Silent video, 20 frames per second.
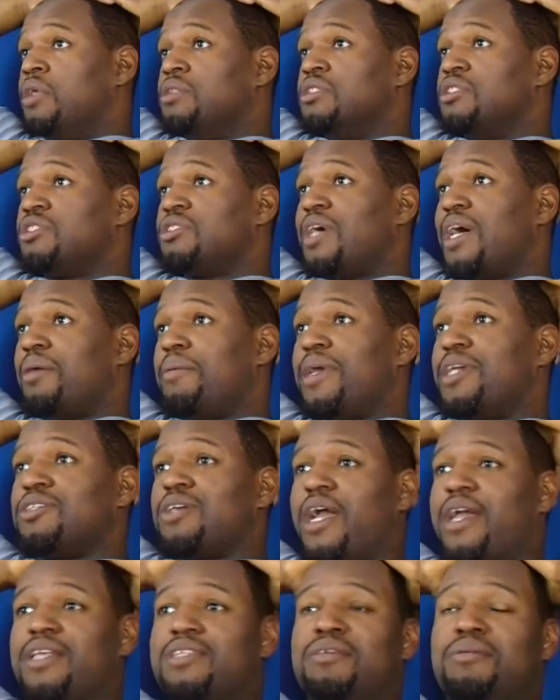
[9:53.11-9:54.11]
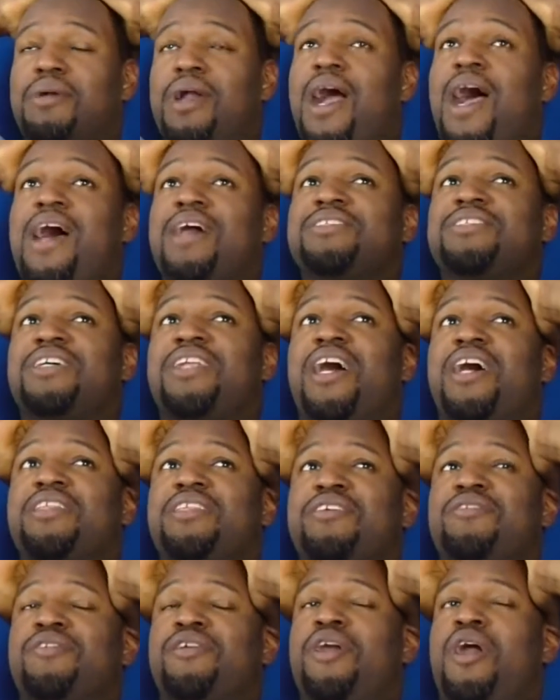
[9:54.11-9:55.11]
Just try to make sure I get some content out
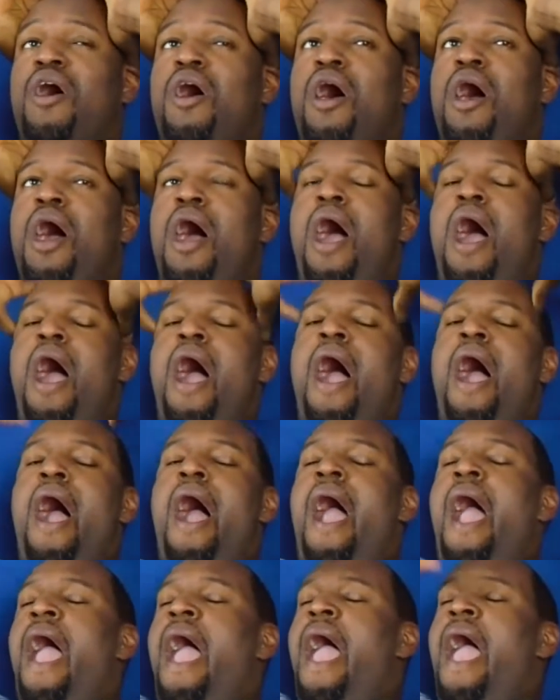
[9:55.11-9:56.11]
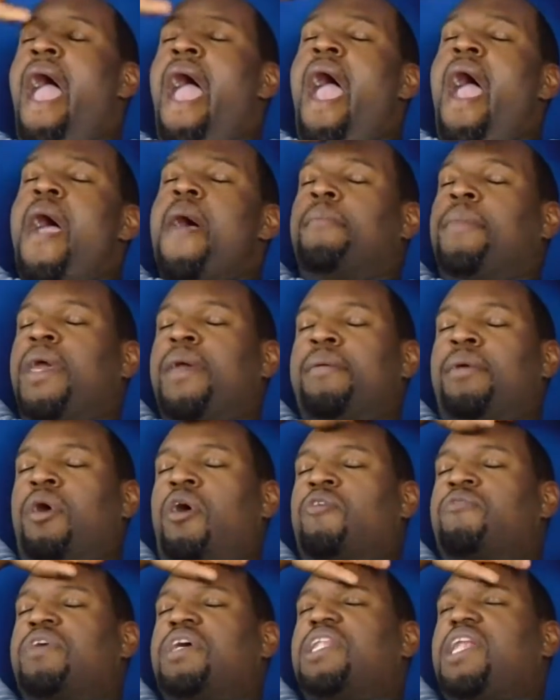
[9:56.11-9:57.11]
there for y'all. People
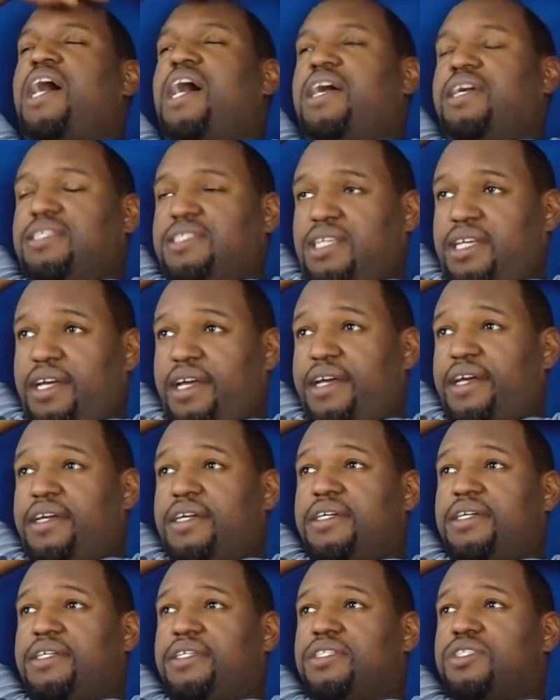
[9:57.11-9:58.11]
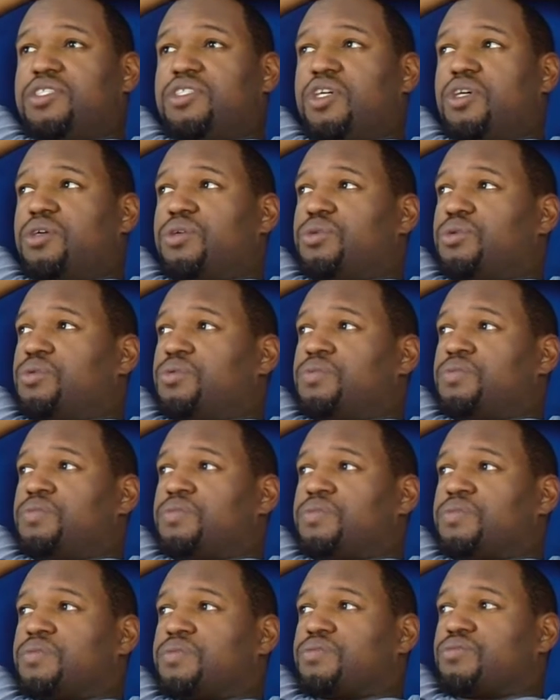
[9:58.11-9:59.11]
don't realize, yo,
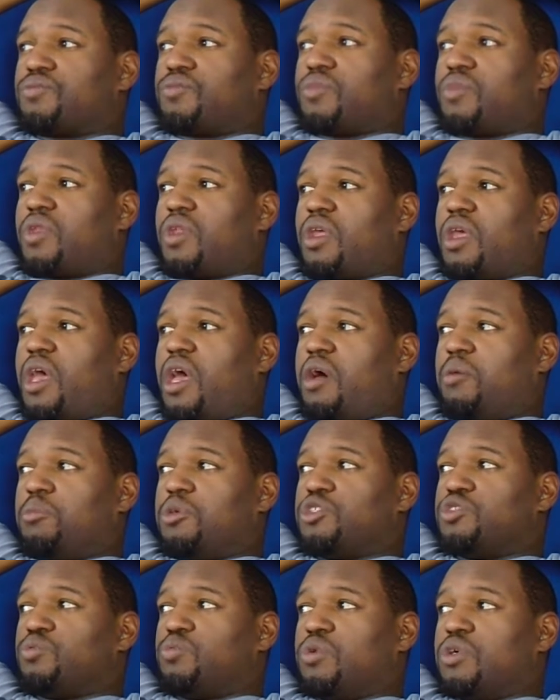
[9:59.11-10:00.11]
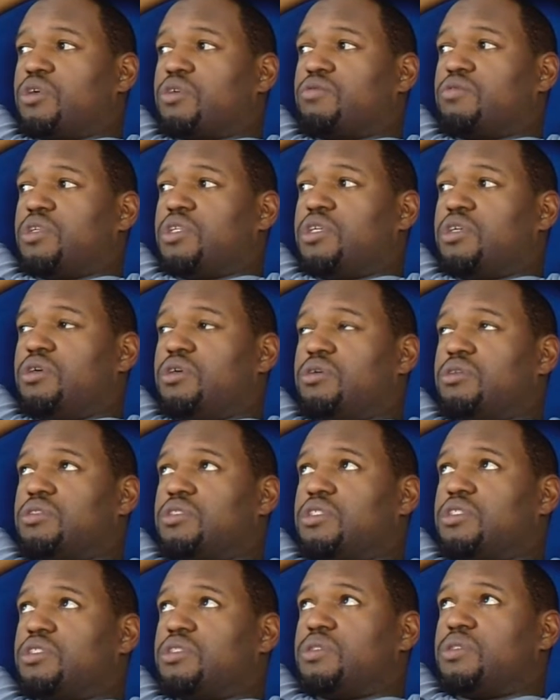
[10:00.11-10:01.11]
how much work really goes
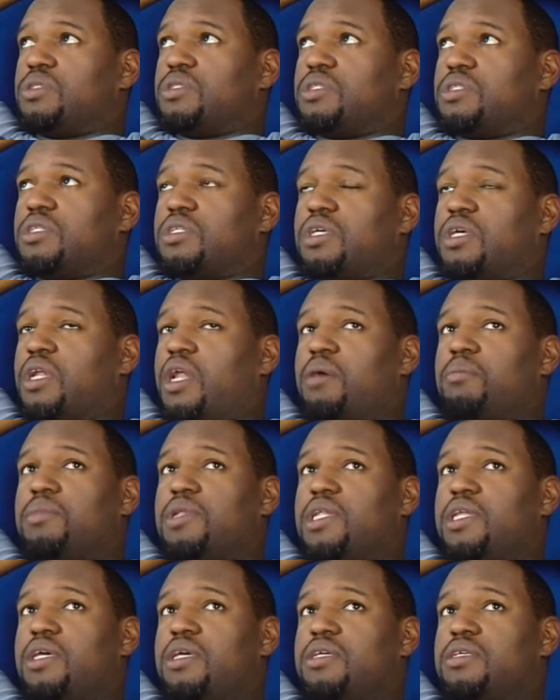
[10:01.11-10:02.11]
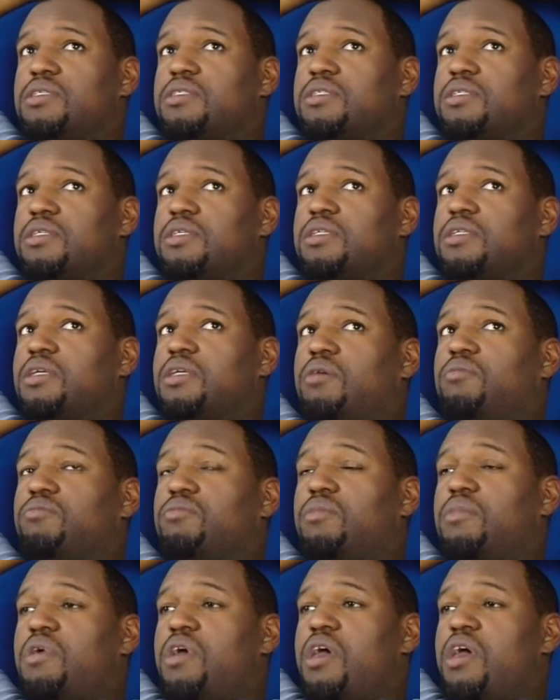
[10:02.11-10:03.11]
into it. And I'm lazy. I'm
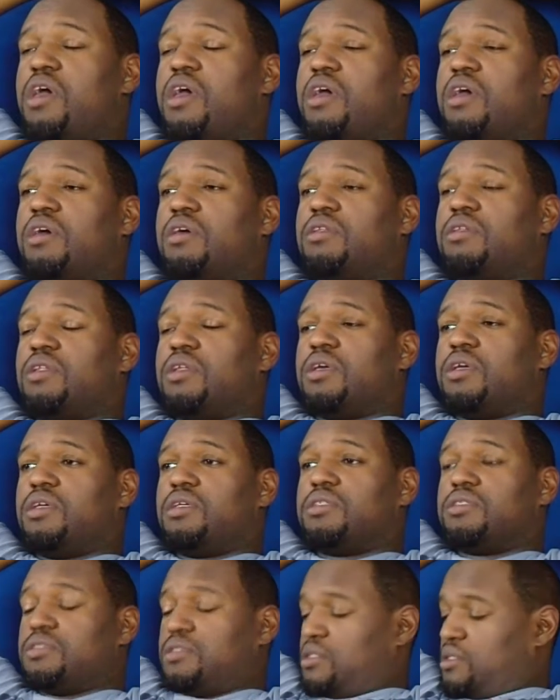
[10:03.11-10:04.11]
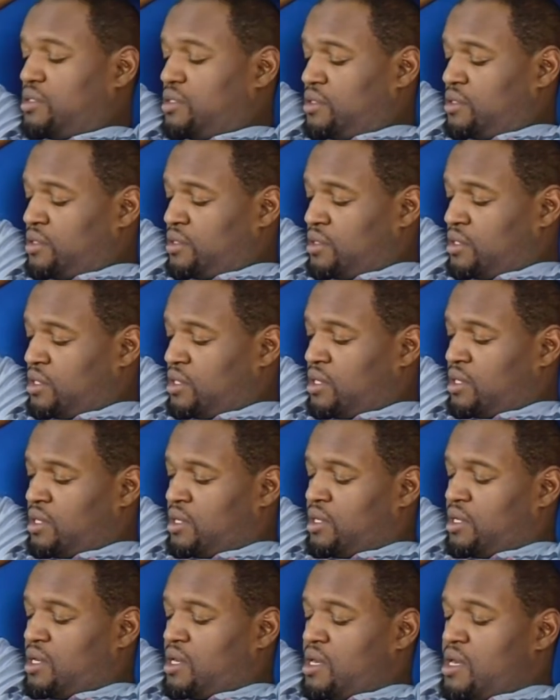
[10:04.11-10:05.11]
mad lazy.
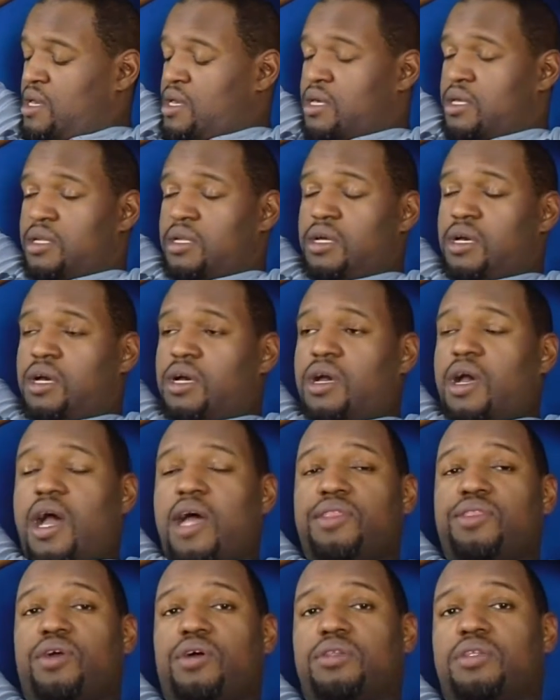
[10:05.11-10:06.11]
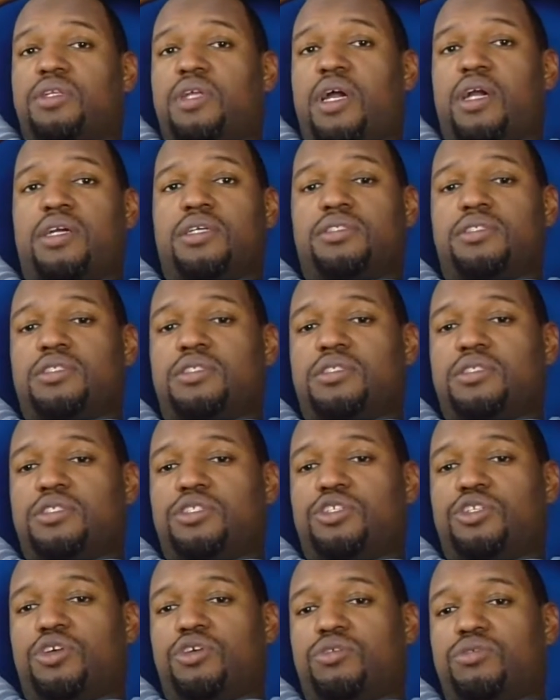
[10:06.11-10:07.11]
And I thought that I could just,
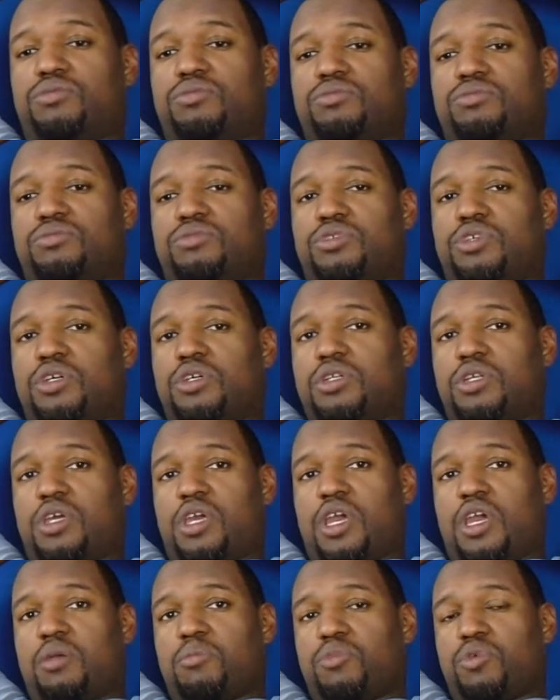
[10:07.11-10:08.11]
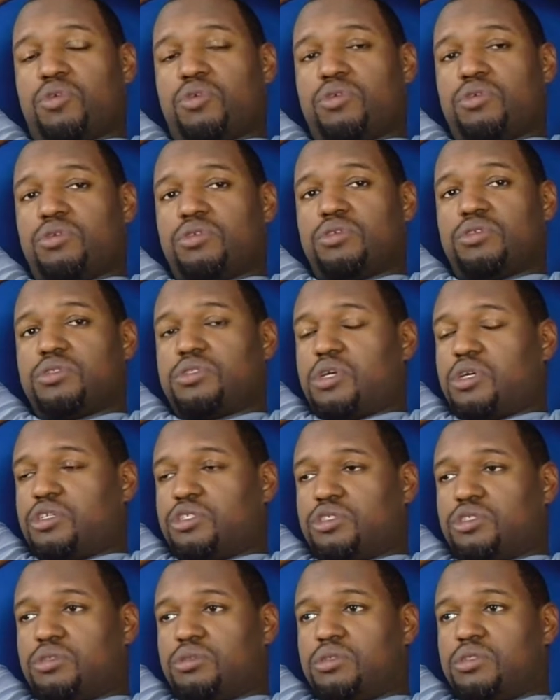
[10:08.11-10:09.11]
you know, turn the camera on, start
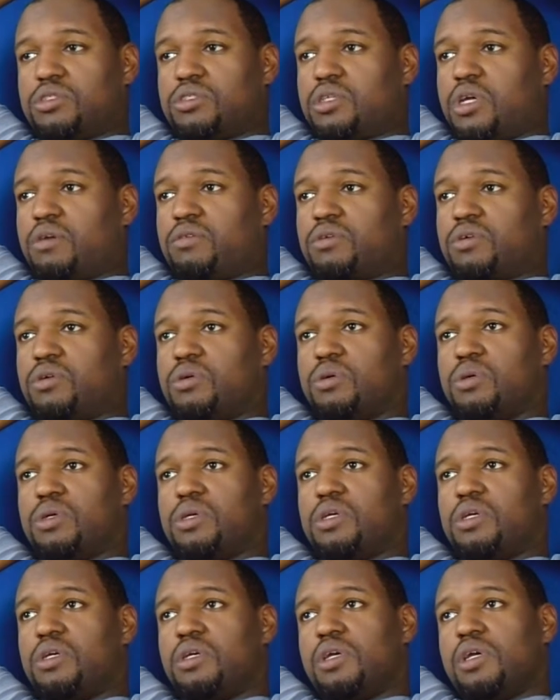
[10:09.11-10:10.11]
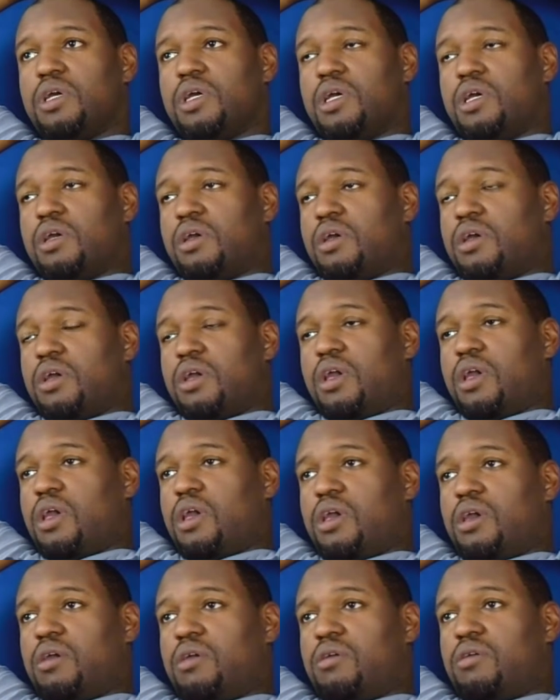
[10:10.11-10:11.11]
shooting, start recording,
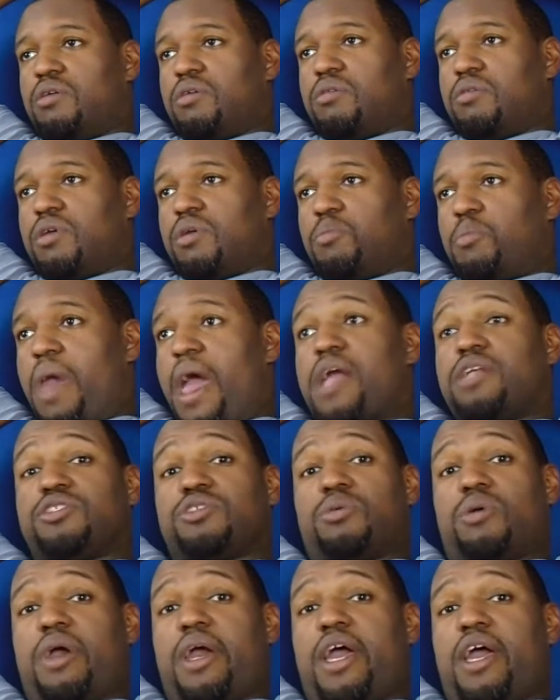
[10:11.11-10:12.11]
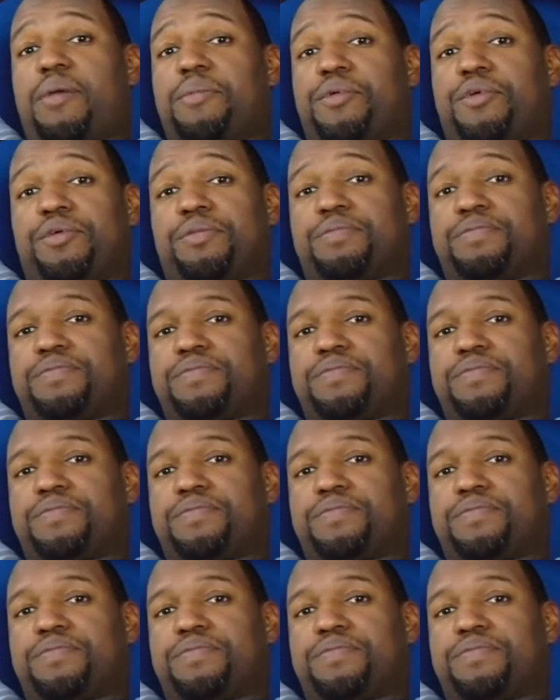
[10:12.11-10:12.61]
and magic will happen.